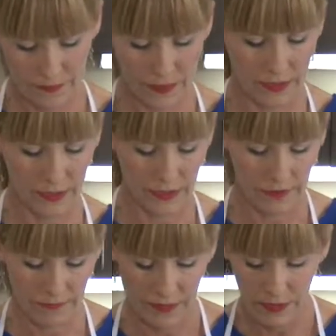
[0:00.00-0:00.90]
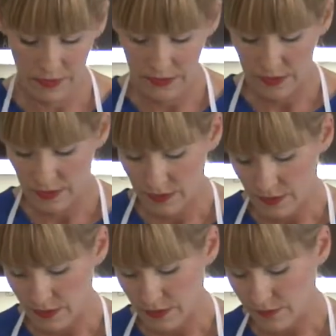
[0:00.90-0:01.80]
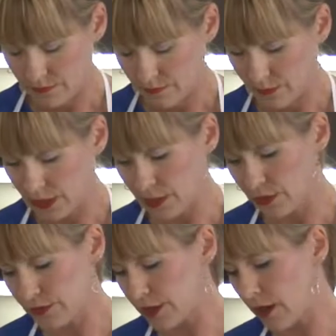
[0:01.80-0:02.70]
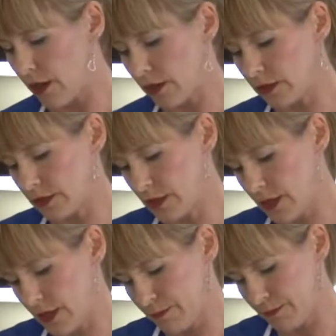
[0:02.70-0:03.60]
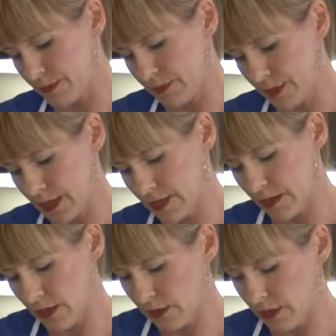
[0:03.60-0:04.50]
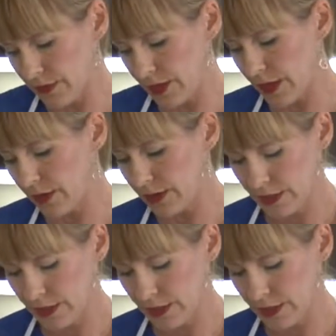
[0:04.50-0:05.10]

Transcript: Okay. I'm going to use it all up and get it all on there.